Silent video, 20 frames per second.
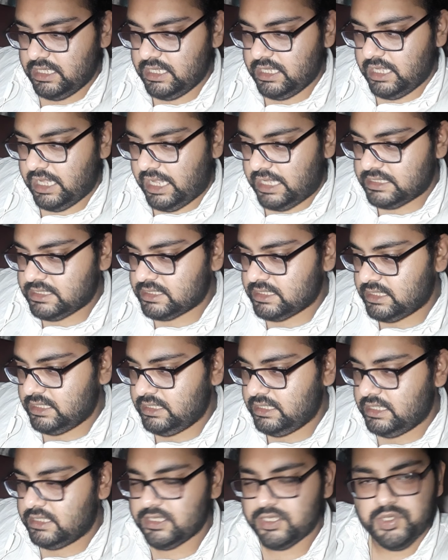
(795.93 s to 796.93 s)

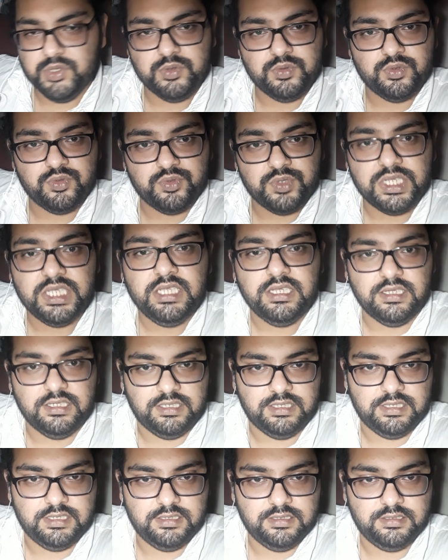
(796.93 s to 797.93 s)
asking us to read
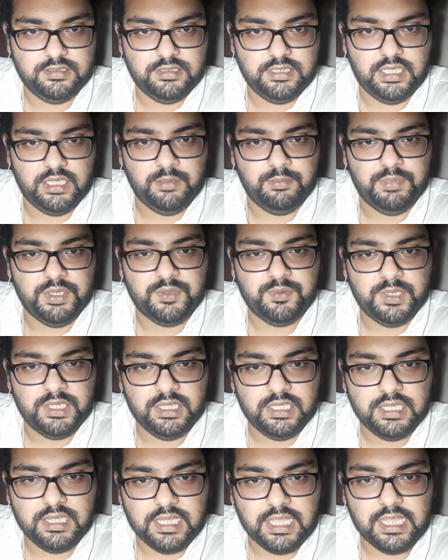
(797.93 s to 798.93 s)
in between
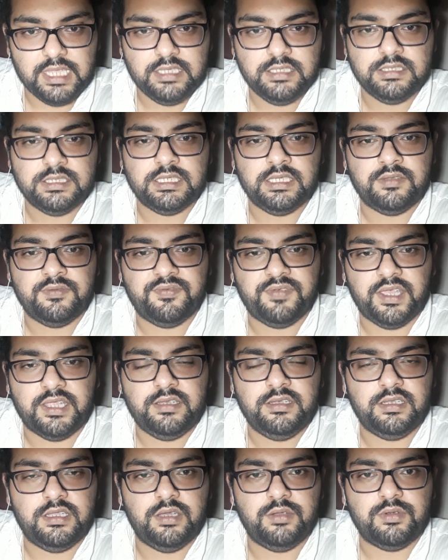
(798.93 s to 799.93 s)
the lines and
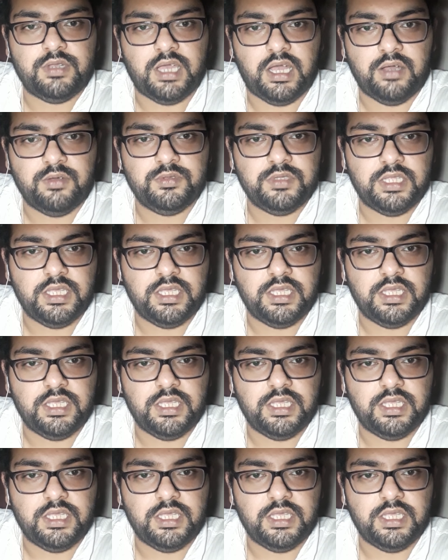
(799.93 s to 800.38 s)
find out how